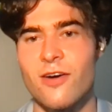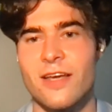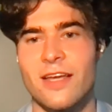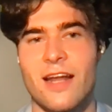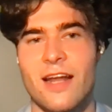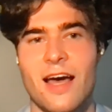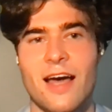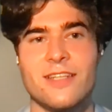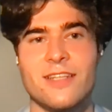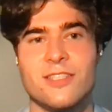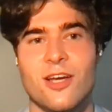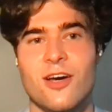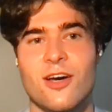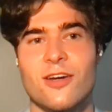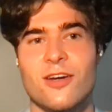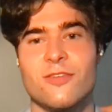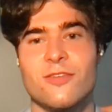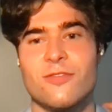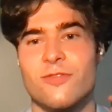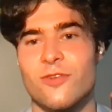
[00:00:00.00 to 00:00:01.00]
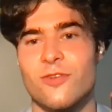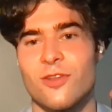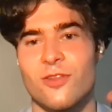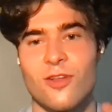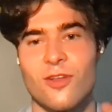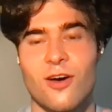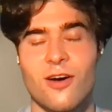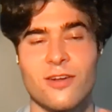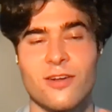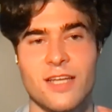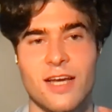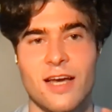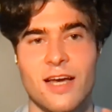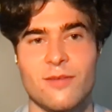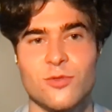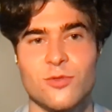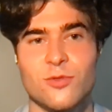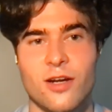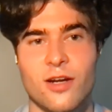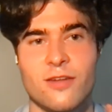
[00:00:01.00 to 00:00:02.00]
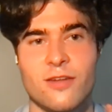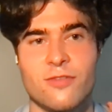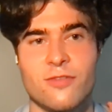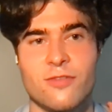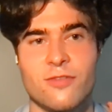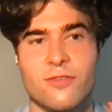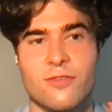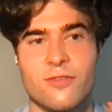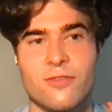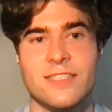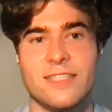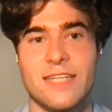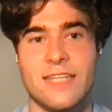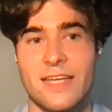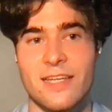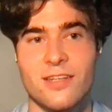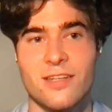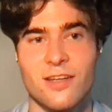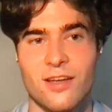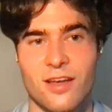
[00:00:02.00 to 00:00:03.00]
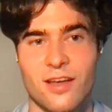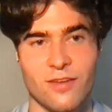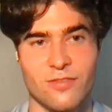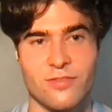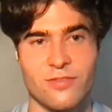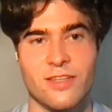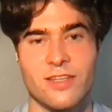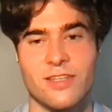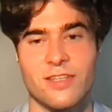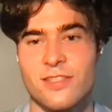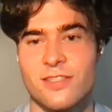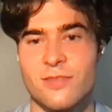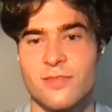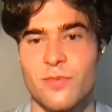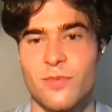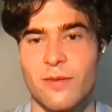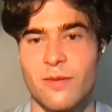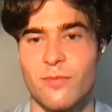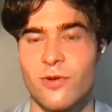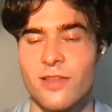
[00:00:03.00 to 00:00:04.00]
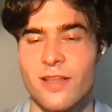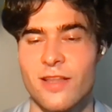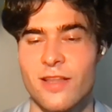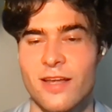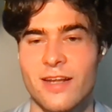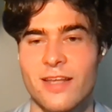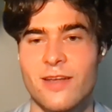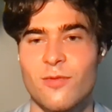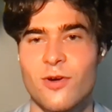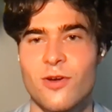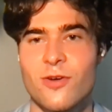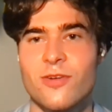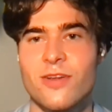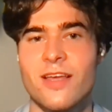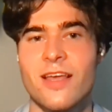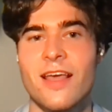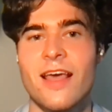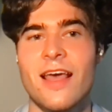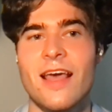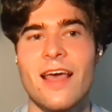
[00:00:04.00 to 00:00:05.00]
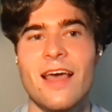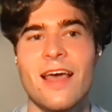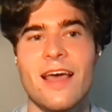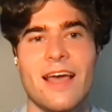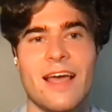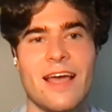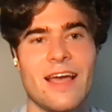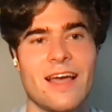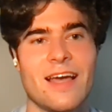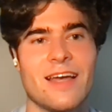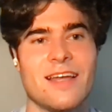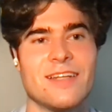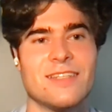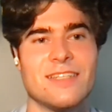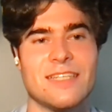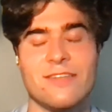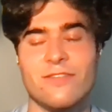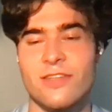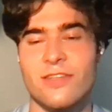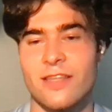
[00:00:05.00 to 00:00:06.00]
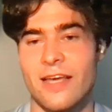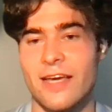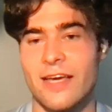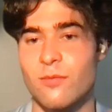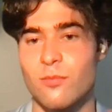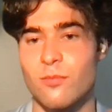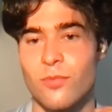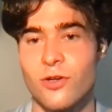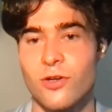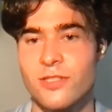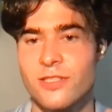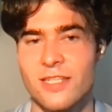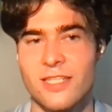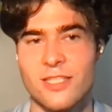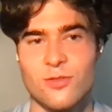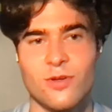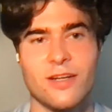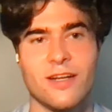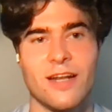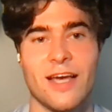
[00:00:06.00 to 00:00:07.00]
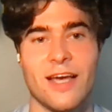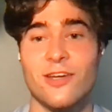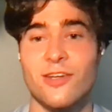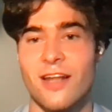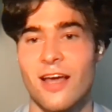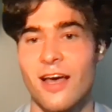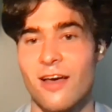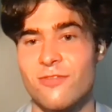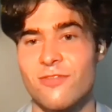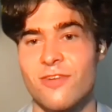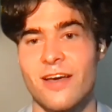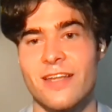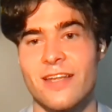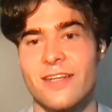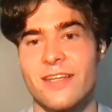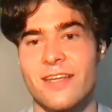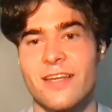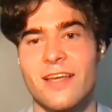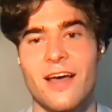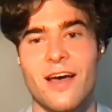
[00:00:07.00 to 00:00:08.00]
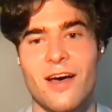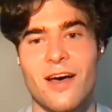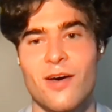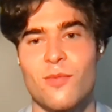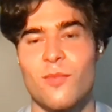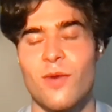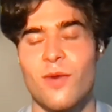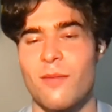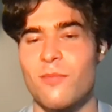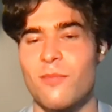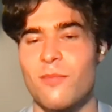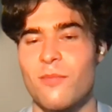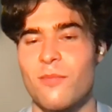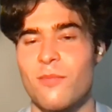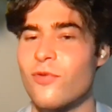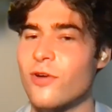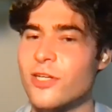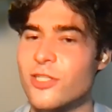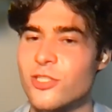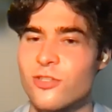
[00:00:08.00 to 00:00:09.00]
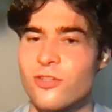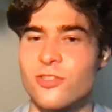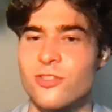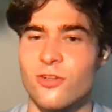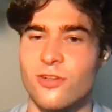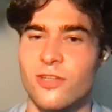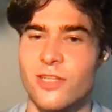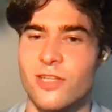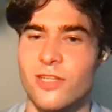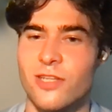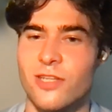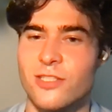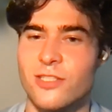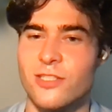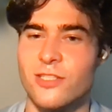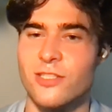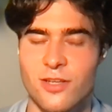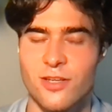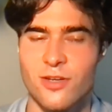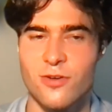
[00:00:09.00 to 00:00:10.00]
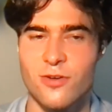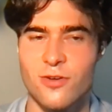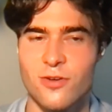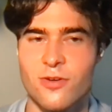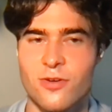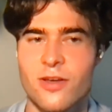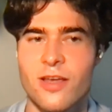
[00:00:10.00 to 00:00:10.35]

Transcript: And I dug for a long time trying to find the date of this paper that he wrote. And even like in books that he's written, I could not find it. I'm pretty sure it's early 2000s though.